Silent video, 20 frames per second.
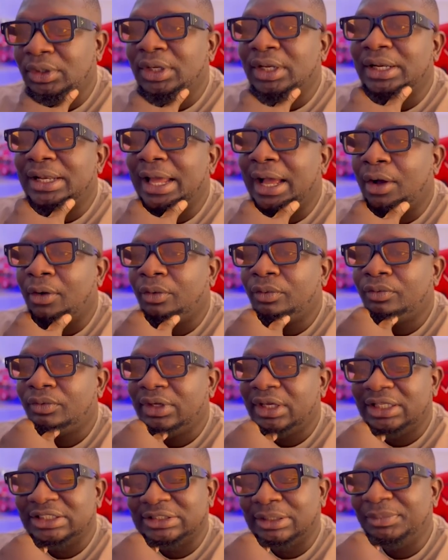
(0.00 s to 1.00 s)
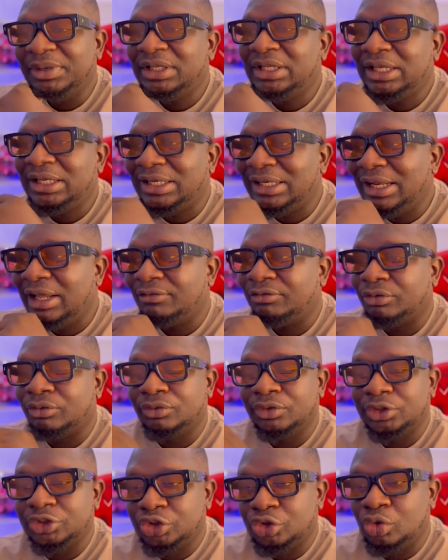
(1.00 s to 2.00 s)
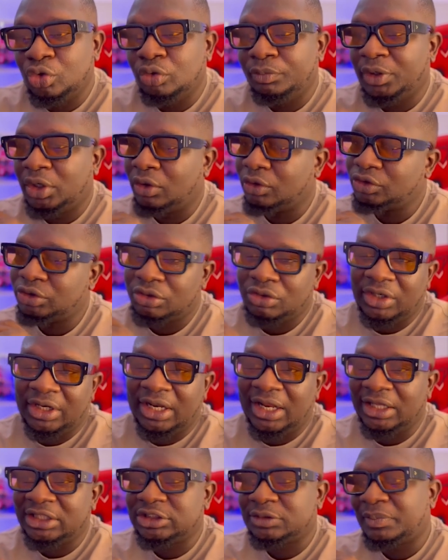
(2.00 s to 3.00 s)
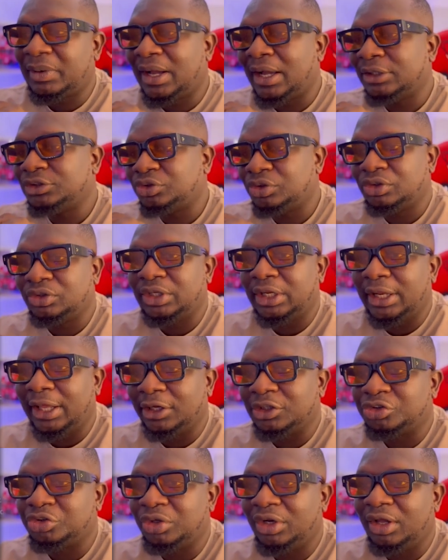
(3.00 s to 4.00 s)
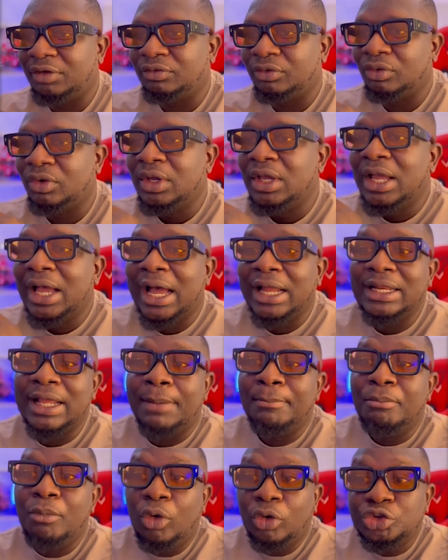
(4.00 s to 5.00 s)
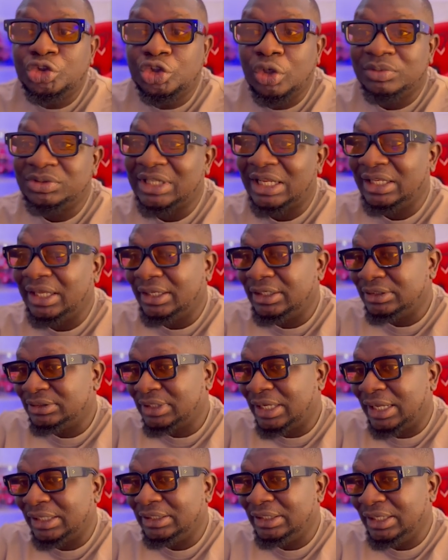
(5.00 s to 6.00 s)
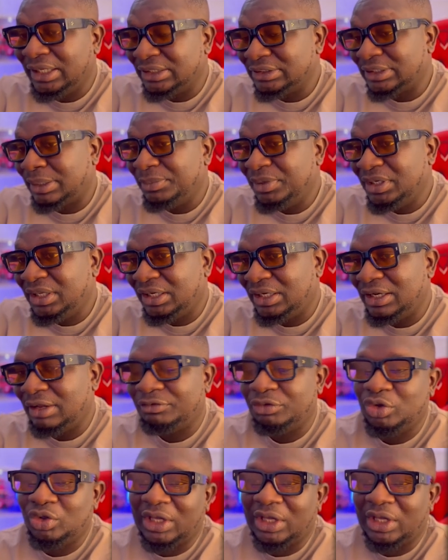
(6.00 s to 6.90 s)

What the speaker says: Now, intermediate level is good because you're not an expert, you're not an entry level, and there are more jobs at the intermediate level.